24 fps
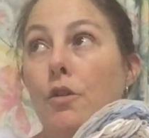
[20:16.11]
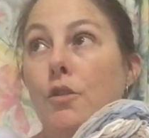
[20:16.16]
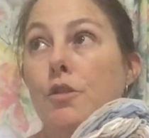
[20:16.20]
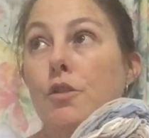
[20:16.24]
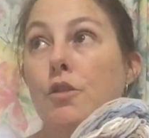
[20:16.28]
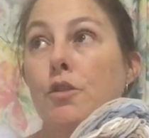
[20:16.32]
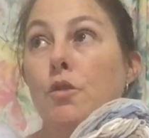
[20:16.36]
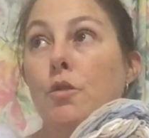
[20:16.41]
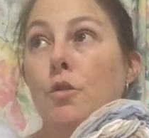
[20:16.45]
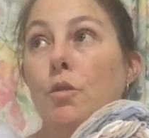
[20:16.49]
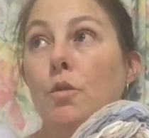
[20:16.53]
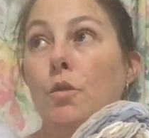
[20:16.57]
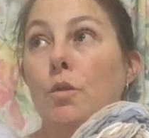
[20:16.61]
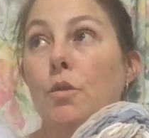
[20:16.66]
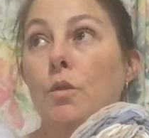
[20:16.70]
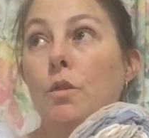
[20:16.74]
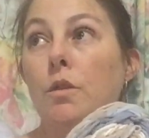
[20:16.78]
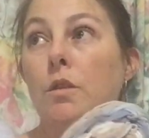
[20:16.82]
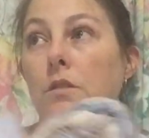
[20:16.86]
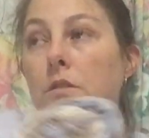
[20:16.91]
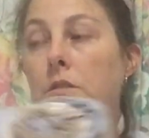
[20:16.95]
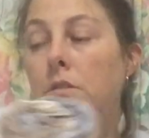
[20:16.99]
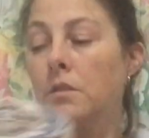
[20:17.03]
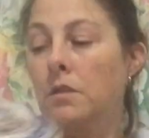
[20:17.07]
shawl.
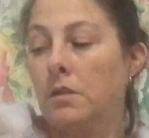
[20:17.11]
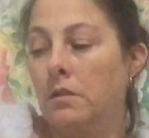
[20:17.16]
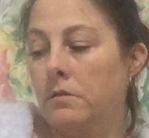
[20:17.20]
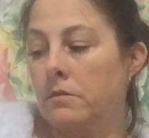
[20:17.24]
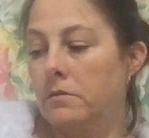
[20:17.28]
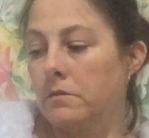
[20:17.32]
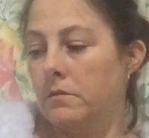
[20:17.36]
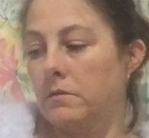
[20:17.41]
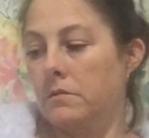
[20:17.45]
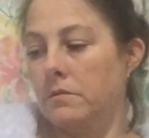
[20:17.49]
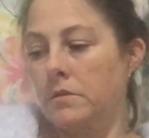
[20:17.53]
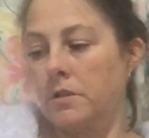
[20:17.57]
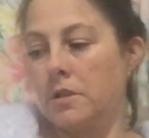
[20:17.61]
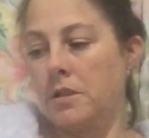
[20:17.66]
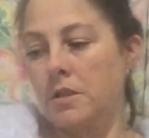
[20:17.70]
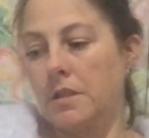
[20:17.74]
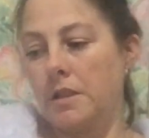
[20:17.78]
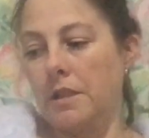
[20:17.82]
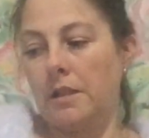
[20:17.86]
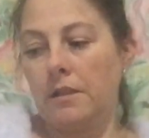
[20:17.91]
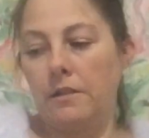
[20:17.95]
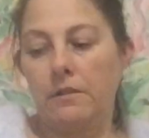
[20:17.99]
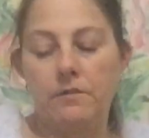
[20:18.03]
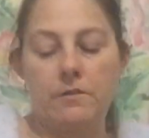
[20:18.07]
I'll
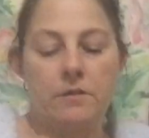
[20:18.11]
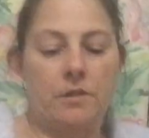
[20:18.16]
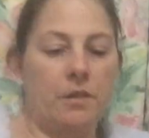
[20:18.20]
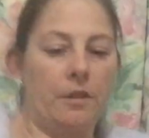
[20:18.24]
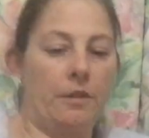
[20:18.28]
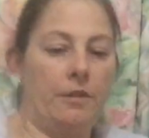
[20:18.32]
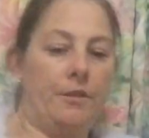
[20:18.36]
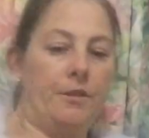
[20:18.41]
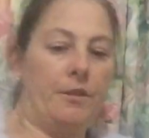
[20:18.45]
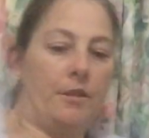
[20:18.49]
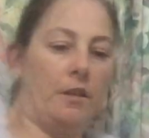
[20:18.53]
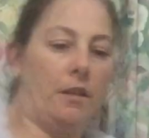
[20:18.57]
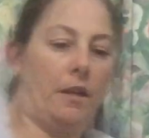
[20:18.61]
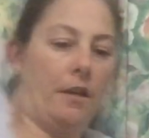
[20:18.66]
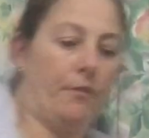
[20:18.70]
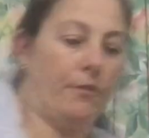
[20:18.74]
just get it so you can